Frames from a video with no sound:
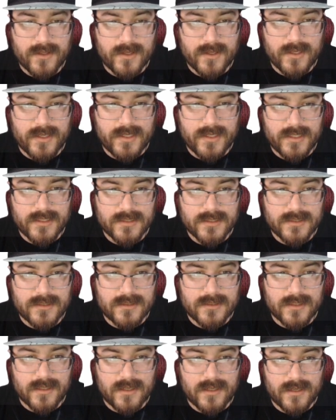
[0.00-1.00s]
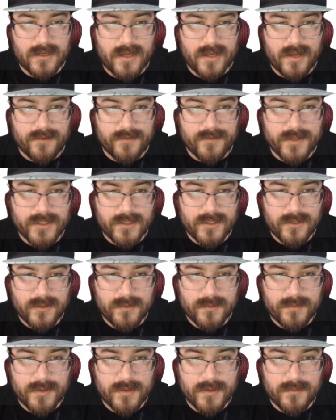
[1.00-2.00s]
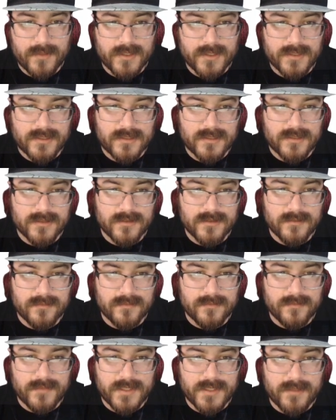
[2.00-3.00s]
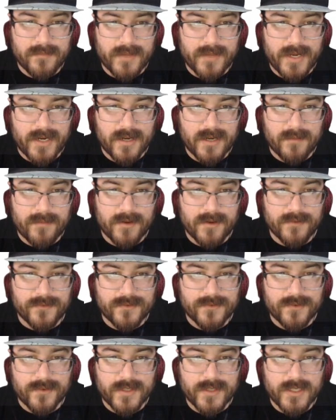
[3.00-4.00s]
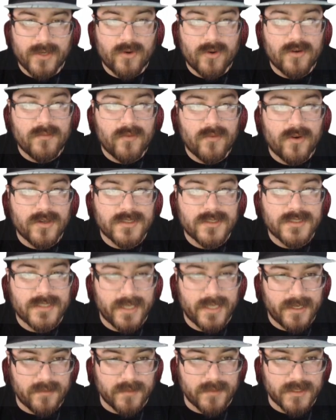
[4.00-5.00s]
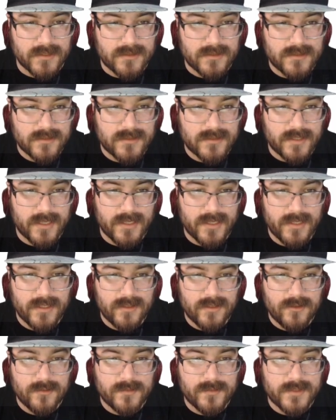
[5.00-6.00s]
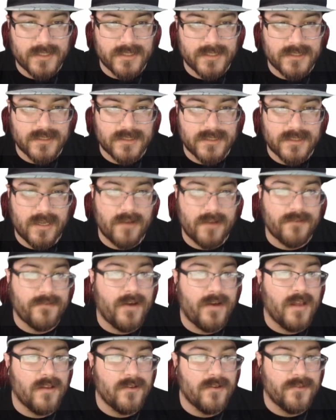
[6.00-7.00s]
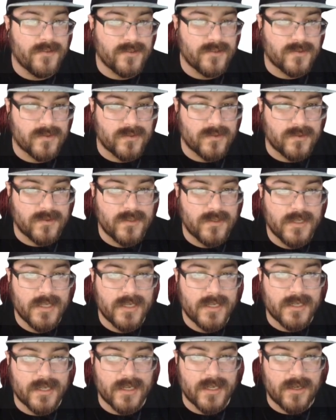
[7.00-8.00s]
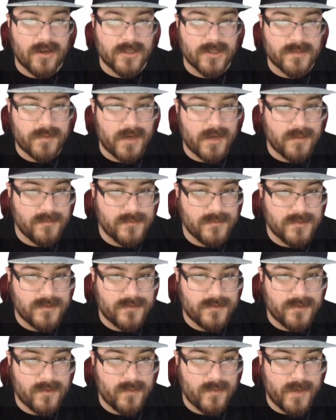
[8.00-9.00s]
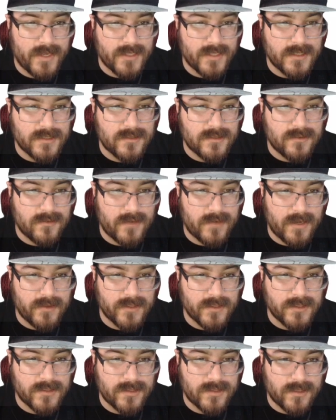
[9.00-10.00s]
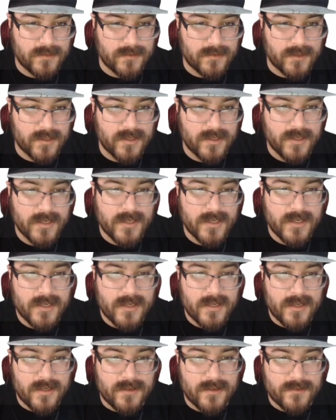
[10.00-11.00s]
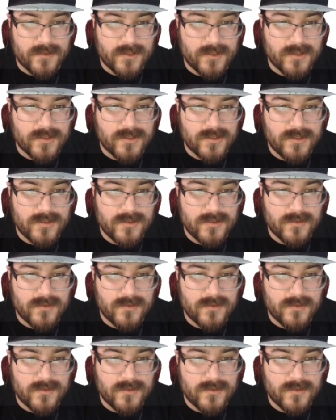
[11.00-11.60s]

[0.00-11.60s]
it needs every loop must be made up of 3 or more segments. Any loop that does not follow this rule can cause problems for Waze routing server. If there is